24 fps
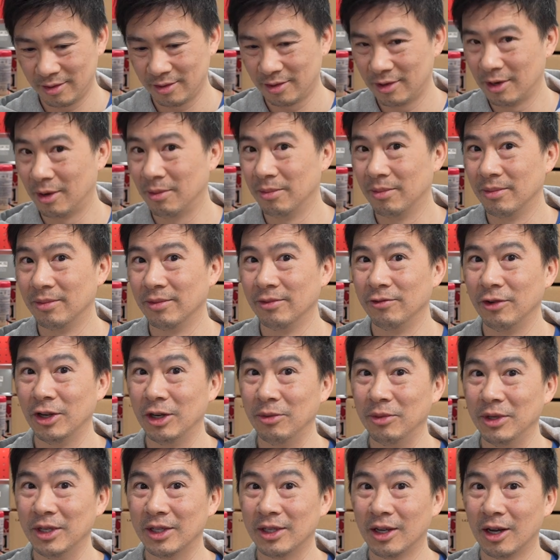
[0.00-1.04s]
some
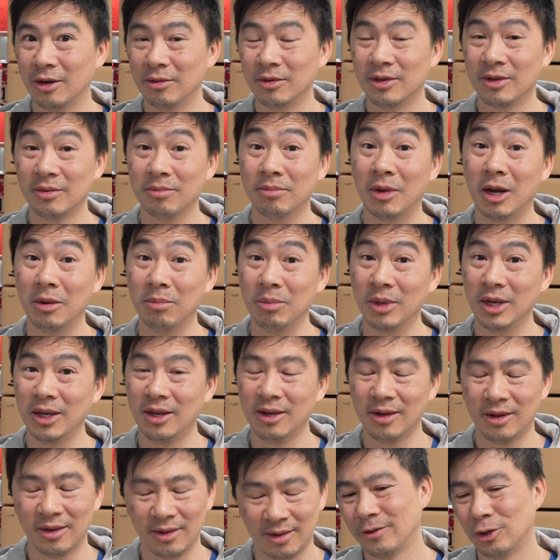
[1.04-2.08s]
Vietnamese subs, banh mi.